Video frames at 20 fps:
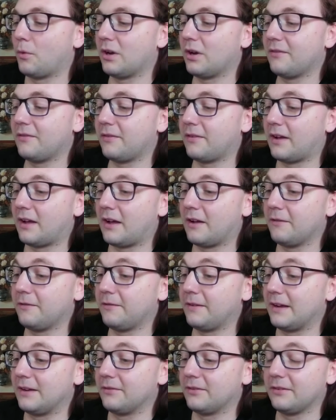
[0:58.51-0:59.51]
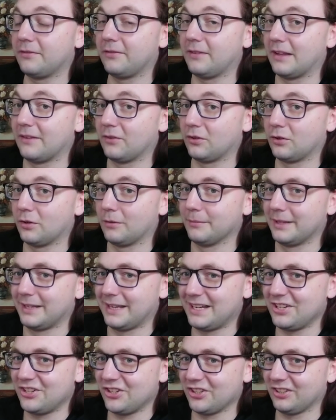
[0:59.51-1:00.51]
one of our favourite flavour
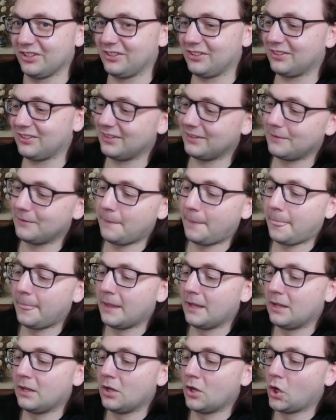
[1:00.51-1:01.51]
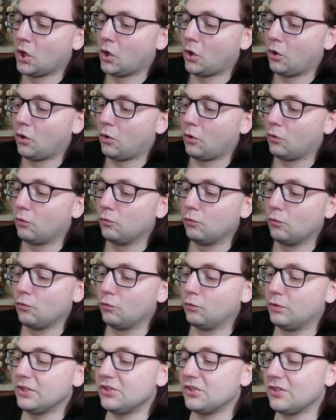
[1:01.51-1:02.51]
combinations.
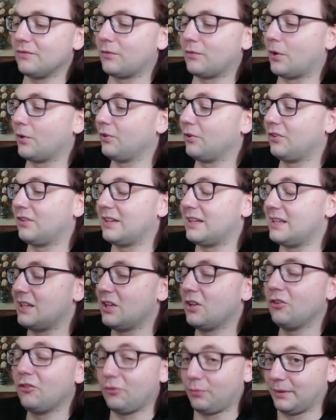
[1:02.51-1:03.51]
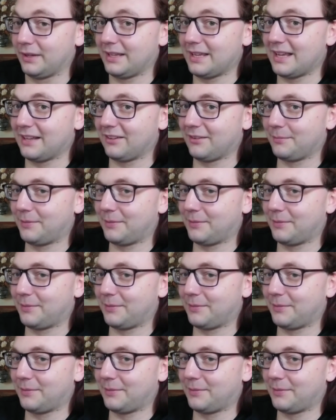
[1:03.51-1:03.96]
Rich and roasty, sweet yet